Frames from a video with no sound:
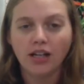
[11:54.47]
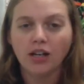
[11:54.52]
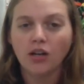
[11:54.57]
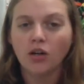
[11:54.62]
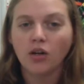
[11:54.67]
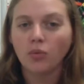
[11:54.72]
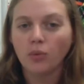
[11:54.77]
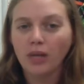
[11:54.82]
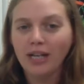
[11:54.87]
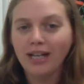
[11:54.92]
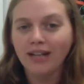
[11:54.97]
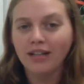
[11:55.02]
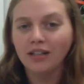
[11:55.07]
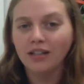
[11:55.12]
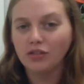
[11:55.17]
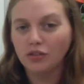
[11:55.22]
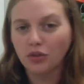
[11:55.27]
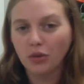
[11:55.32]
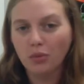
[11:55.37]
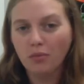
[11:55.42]
We can
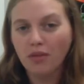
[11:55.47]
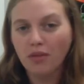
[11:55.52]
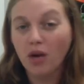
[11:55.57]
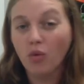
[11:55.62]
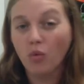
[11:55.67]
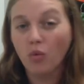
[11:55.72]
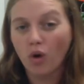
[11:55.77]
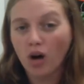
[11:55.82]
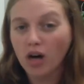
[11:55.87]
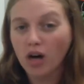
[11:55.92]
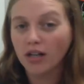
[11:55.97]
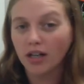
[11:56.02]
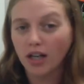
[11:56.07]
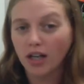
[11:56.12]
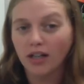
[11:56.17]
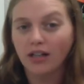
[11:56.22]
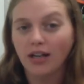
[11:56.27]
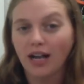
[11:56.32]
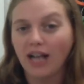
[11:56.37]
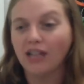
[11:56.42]
assume that
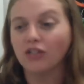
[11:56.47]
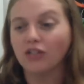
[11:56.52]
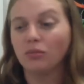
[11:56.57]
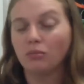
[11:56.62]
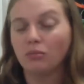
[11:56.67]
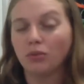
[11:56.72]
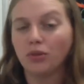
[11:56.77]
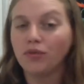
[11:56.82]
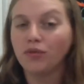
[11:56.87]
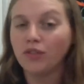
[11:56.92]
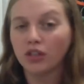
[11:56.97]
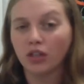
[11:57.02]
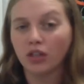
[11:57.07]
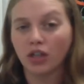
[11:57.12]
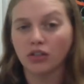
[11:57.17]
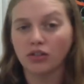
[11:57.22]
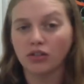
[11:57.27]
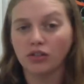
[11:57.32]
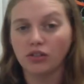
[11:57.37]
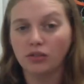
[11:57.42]
water has moved
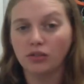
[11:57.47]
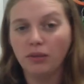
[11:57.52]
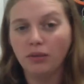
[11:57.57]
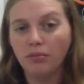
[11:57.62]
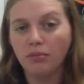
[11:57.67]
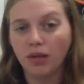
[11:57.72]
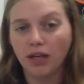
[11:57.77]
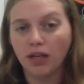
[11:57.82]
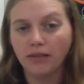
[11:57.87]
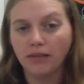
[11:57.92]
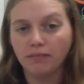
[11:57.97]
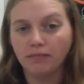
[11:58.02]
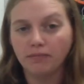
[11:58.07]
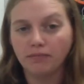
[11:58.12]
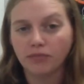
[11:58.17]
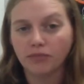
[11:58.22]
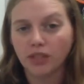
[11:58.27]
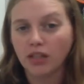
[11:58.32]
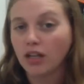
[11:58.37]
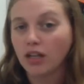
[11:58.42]
across this membrane.
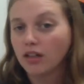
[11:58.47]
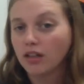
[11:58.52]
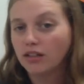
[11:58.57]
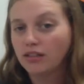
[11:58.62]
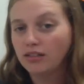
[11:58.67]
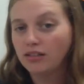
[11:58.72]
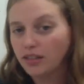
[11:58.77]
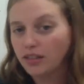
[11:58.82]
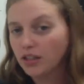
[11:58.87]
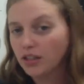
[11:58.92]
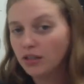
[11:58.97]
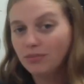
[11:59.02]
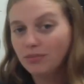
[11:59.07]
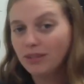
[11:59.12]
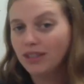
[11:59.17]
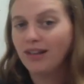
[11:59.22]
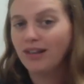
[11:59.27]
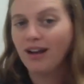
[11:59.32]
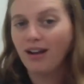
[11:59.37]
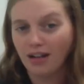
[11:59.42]
The syrup
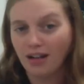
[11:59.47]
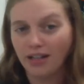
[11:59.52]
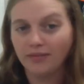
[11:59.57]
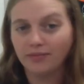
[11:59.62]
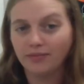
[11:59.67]
did not.